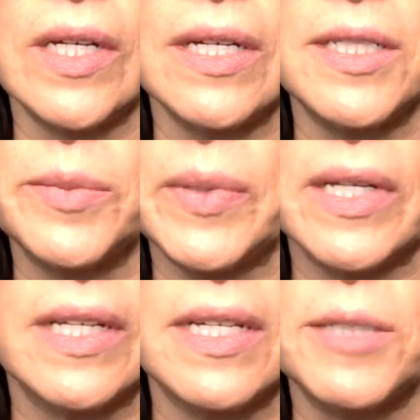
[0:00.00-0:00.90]
it's
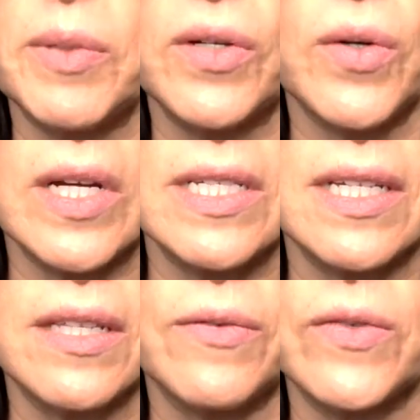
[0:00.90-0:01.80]
been it's been
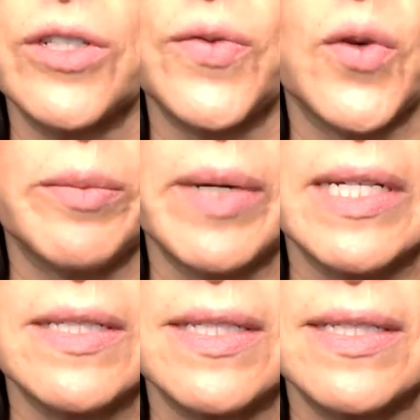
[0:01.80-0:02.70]
crazy the first four
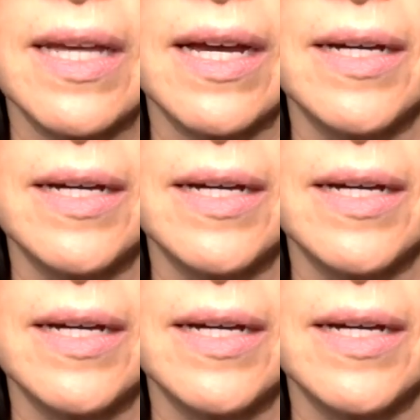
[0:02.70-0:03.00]
months